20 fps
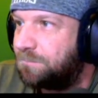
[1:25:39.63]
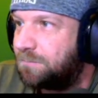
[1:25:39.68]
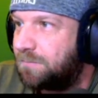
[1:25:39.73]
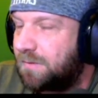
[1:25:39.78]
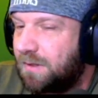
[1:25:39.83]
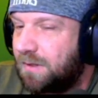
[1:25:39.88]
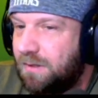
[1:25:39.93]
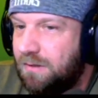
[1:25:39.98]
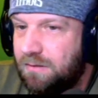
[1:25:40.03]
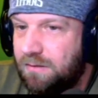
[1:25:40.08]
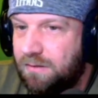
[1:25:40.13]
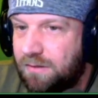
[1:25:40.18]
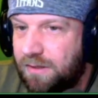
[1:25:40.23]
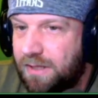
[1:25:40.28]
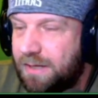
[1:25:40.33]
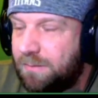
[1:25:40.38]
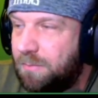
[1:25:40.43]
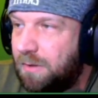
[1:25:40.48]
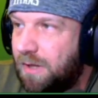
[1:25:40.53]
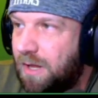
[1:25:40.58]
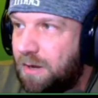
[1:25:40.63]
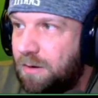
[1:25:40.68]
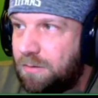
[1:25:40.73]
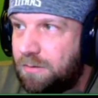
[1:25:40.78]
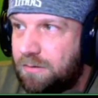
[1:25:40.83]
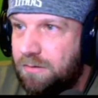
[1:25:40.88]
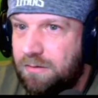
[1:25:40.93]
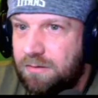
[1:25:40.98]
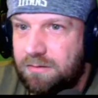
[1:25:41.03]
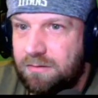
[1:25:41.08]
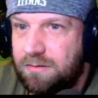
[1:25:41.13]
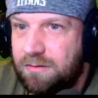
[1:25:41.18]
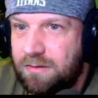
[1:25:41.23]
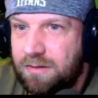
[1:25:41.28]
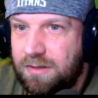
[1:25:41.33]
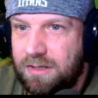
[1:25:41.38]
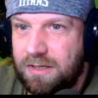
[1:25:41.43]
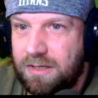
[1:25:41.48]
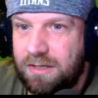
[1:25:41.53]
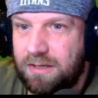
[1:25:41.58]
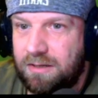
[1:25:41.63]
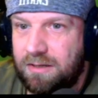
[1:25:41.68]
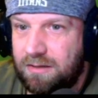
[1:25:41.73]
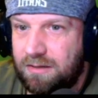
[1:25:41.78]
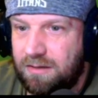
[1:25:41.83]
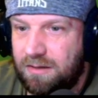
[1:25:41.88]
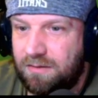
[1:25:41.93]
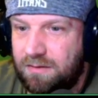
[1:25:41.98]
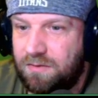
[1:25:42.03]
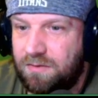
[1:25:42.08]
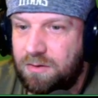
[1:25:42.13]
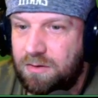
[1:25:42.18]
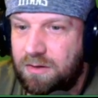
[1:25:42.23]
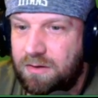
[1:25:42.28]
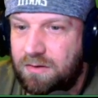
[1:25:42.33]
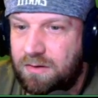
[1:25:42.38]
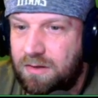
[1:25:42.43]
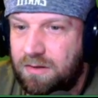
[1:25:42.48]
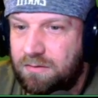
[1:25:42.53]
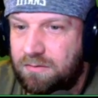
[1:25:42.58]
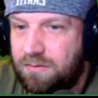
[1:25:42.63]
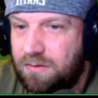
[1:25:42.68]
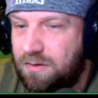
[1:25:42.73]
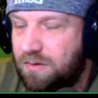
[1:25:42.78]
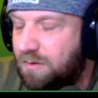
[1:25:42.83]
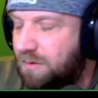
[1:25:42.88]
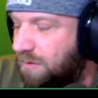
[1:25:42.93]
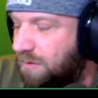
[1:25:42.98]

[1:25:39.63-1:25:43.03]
I, I don't know if you're still in mine. Um, if you if